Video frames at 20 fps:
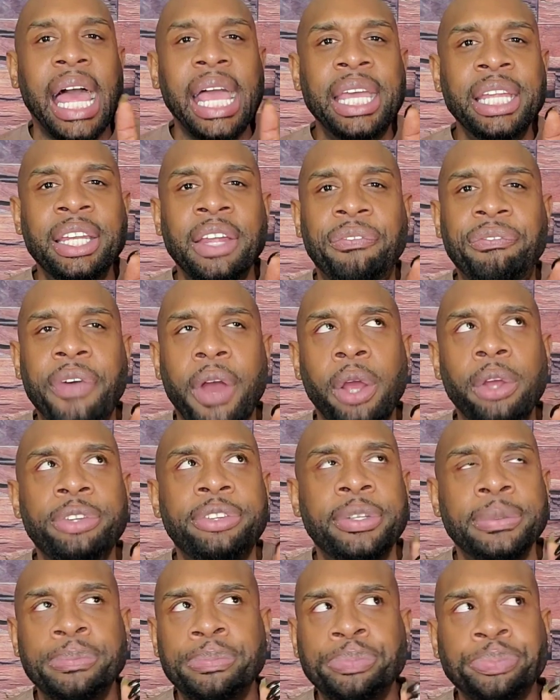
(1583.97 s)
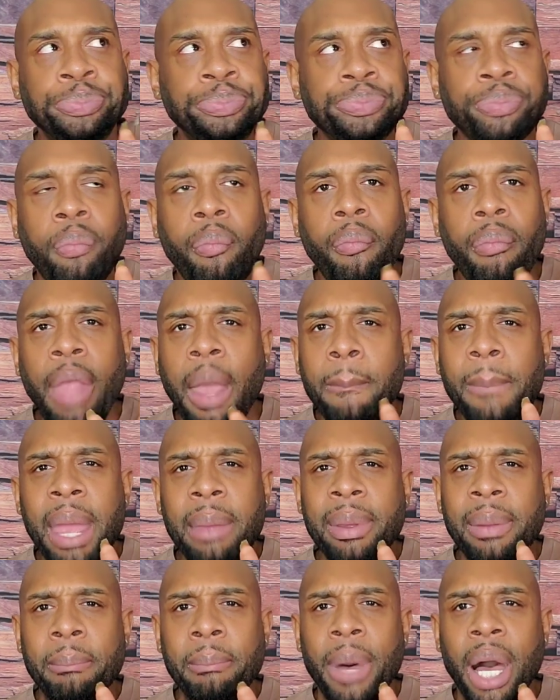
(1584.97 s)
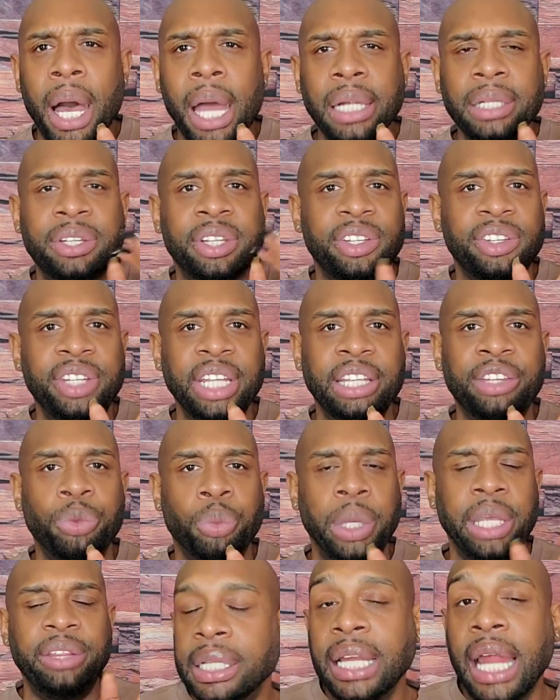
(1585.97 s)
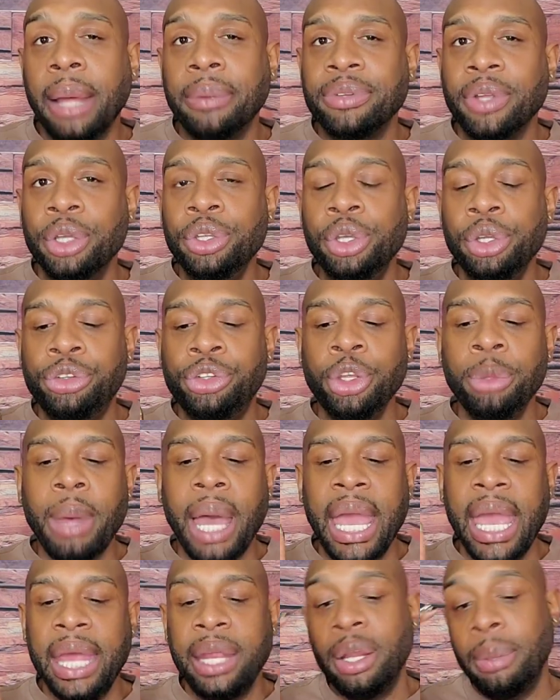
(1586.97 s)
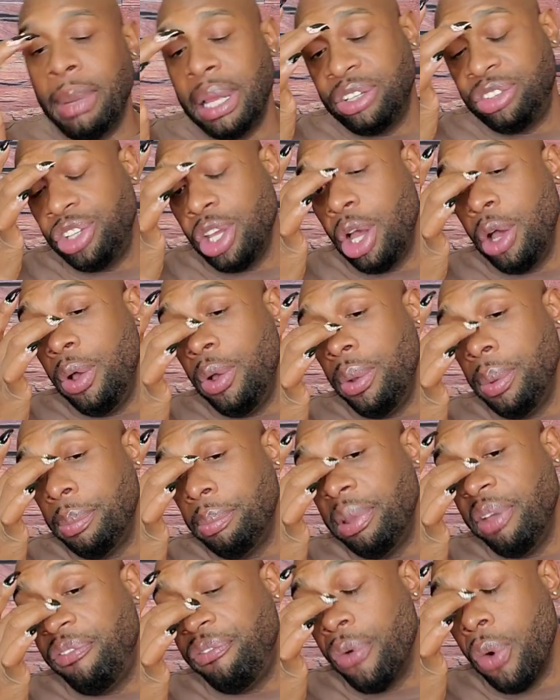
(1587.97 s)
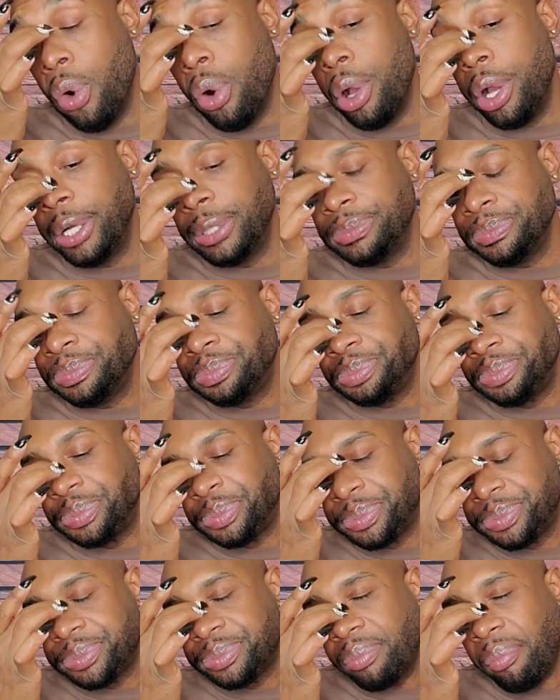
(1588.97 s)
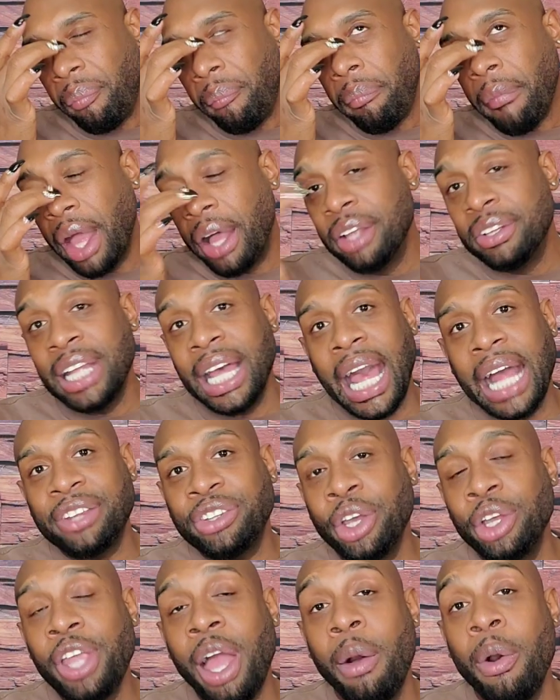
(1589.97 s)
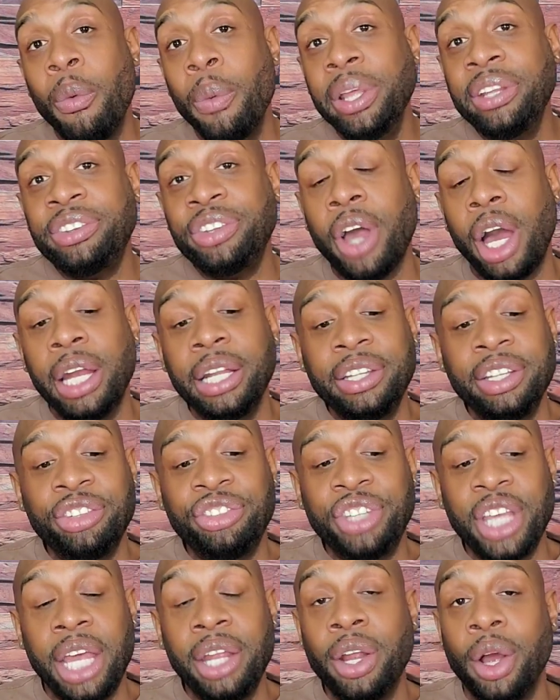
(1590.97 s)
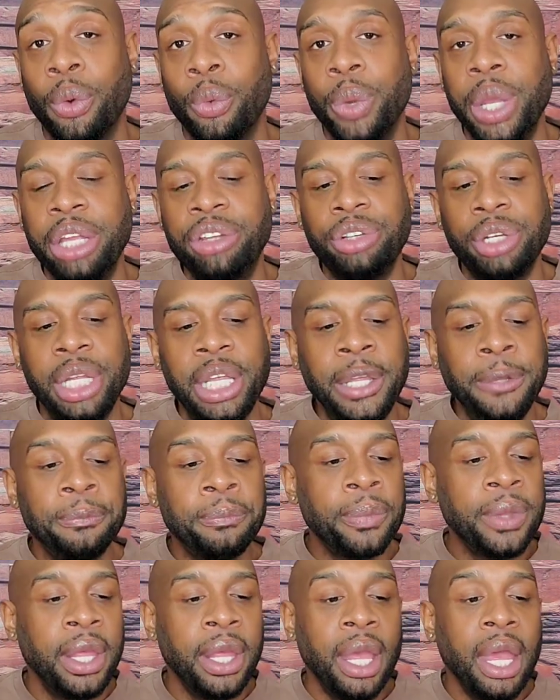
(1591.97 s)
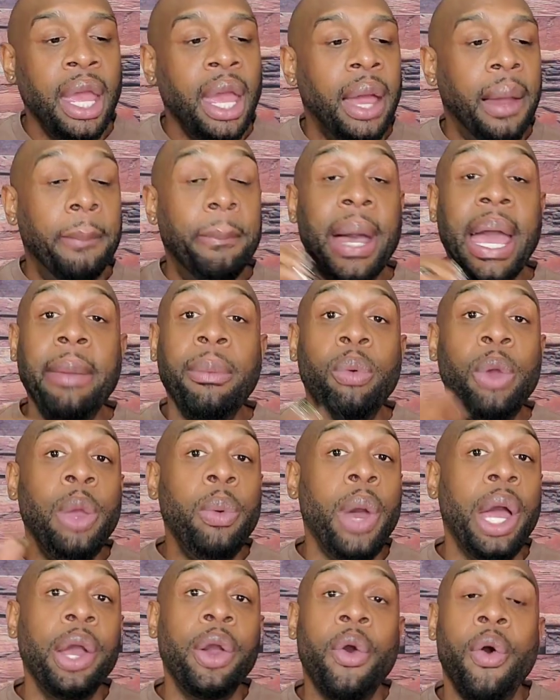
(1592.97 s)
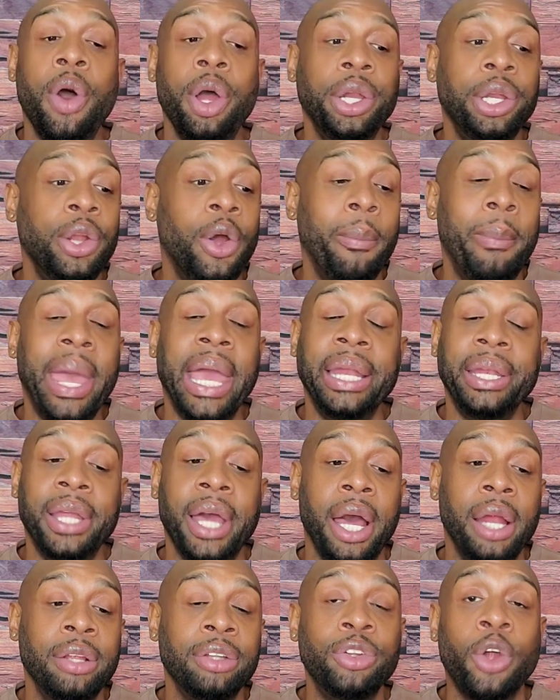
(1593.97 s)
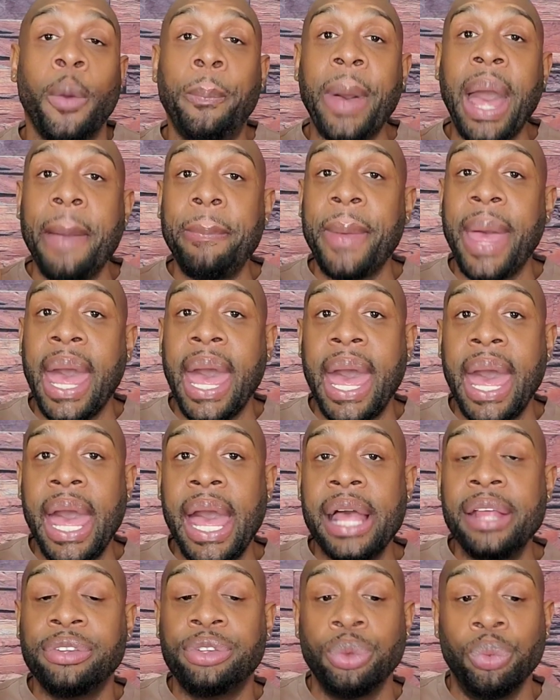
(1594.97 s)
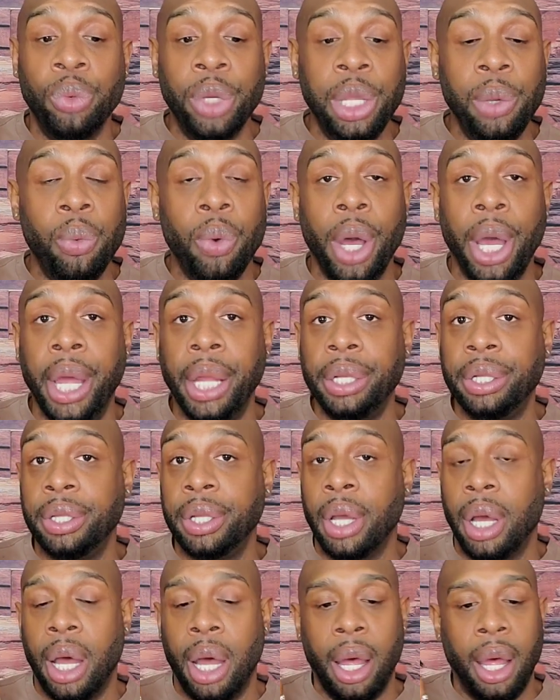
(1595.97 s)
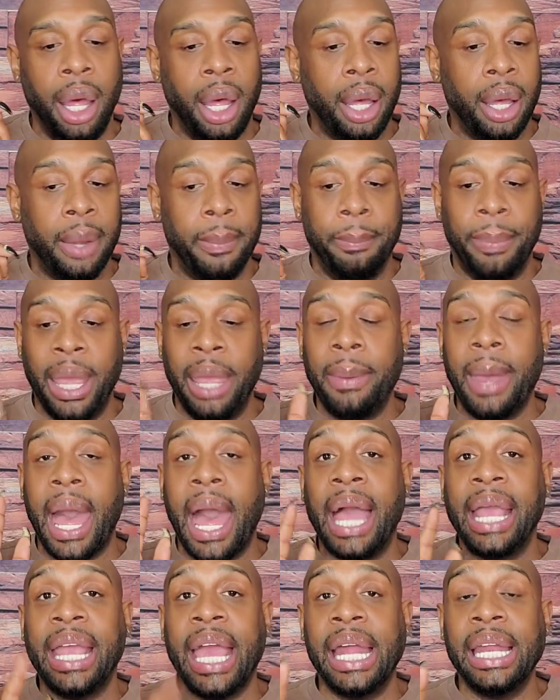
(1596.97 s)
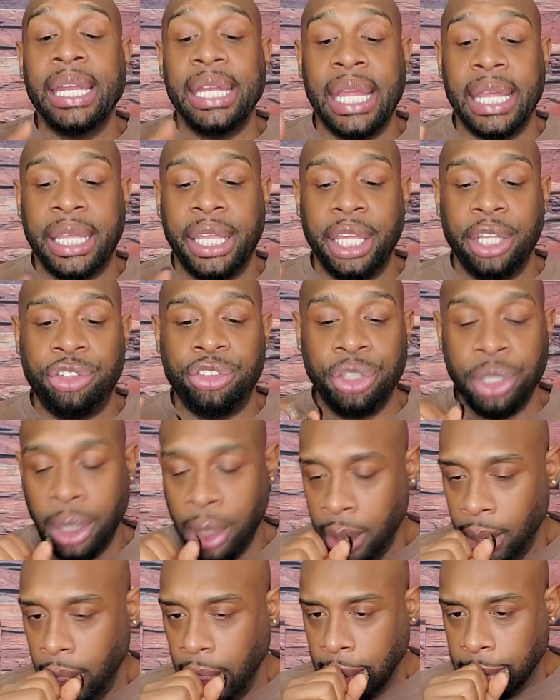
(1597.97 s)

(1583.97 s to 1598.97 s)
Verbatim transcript: like in the first maybe month to six weeks that I was on YouTube, I had on my show before. Because like I told y'all, when we started this channel originally, baby, we weren't going to no McDonald's, no Popeyes. We weren't, uh-uh. Baby, I got in that kitchen